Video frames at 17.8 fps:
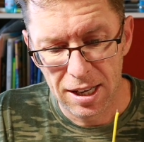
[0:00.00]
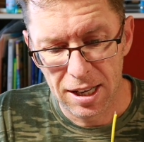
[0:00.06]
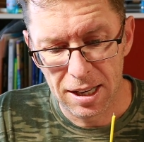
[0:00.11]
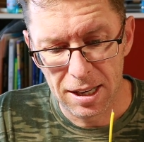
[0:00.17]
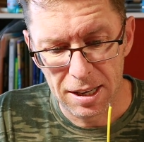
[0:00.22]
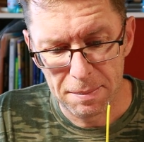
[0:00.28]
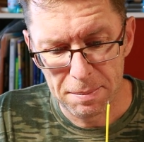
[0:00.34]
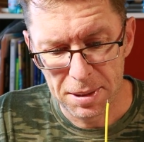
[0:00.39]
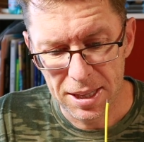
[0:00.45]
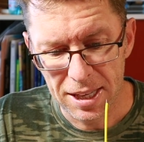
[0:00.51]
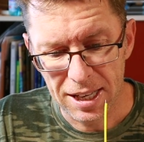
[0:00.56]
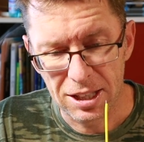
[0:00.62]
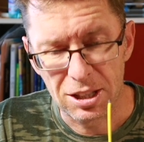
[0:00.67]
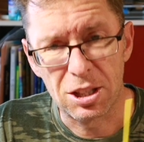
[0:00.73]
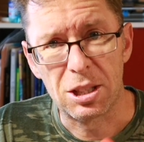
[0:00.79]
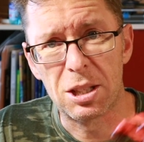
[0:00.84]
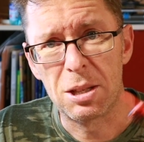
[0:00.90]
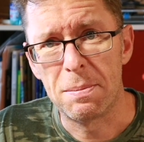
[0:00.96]
Uh, but
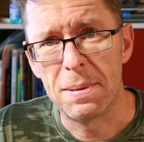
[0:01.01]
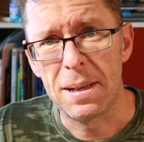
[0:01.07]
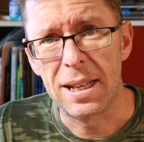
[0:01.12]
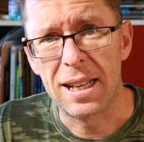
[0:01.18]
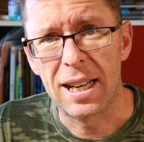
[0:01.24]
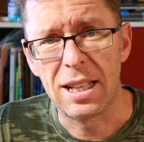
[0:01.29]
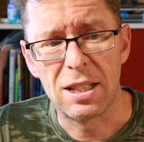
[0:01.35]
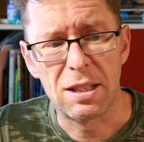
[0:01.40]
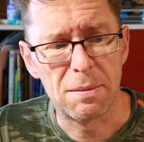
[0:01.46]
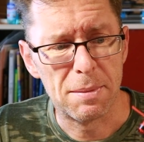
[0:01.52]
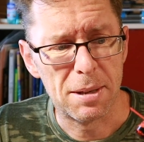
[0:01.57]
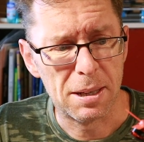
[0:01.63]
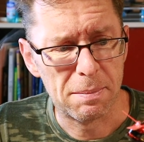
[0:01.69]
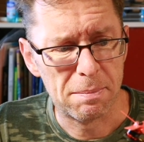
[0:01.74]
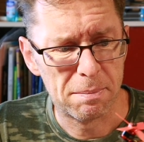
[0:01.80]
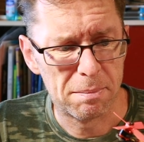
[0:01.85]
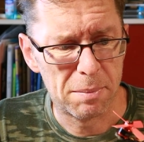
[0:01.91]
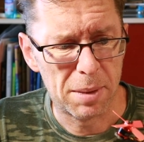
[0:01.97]
that just could be a case of
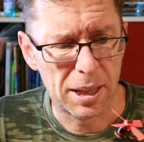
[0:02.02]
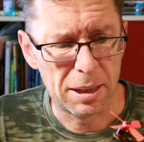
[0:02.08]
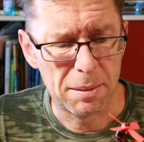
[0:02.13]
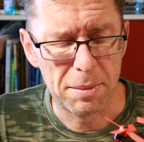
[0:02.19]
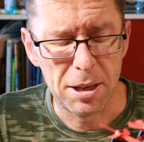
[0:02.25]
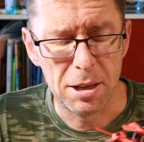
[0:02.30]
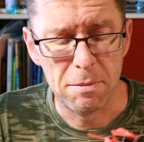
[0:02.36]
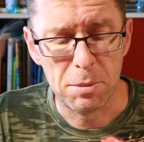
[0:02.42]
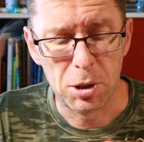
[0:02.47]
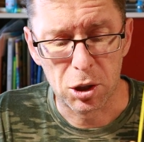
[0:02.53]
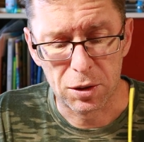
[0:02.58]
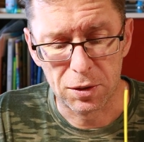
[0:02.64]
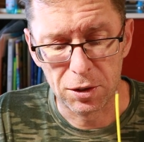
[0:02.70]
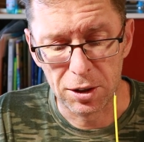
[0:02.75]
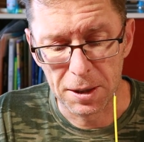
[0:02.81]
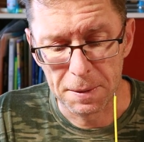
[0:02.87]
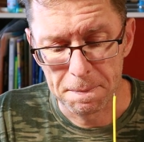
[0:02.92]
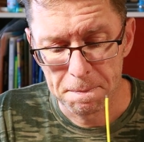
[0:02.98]
me making my own box
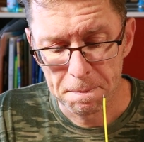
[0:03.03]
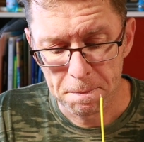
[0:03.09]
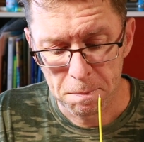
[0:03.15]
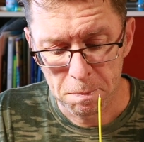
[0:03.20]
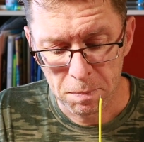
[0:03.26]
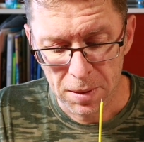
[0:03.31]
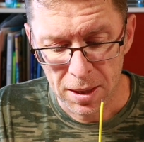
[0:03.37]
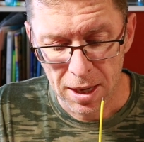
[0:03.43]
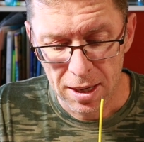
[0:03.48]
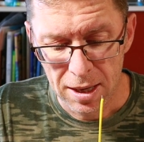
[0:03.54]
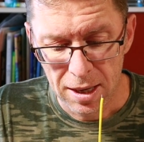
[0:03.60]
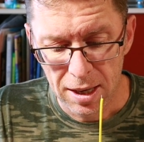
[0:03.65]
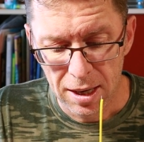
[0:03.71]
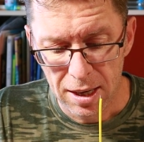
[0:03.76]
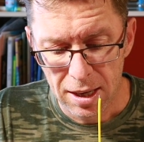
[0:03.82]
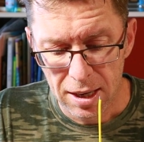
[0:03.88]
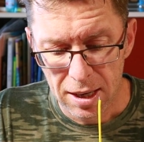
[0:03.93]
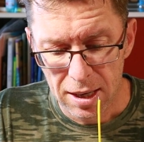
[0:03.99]
for it.
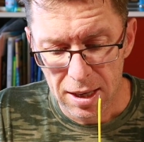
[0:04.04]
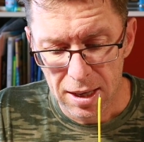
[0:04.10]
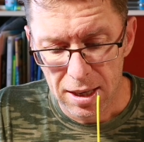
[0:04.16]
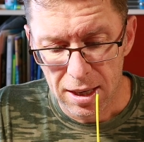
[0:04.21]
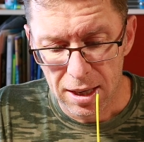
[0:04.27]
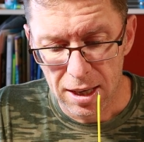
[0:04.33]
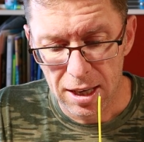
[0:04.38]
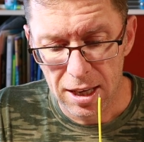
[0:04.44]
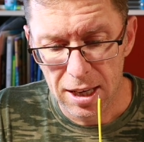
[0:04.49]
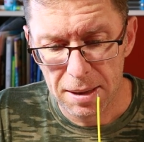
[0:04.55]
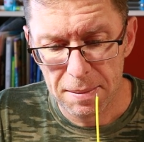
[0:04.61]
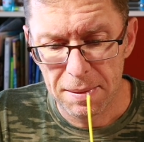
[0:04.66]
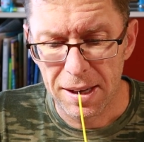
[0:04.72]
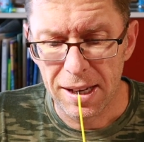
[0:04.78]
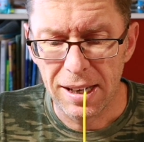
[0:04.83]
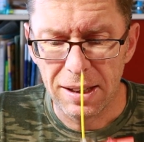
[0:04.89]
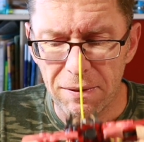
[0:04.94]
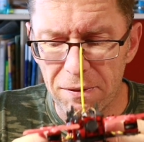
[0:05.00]
Uh,
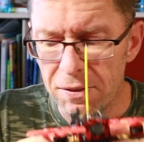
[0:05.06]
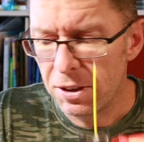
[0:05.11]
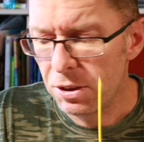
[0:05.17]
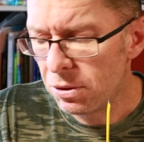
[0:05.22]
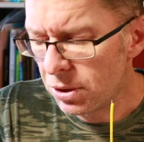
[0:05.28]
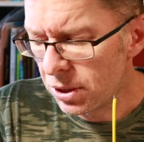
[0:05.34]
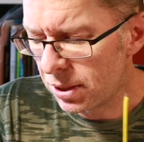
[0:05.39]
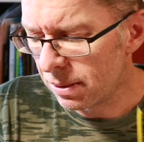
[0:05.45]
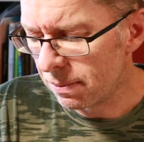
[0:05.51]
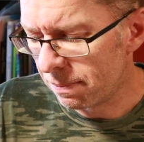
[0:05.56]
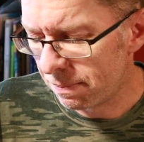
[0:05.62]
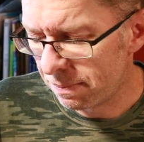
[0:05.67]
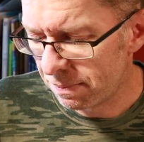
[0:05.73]
it feels,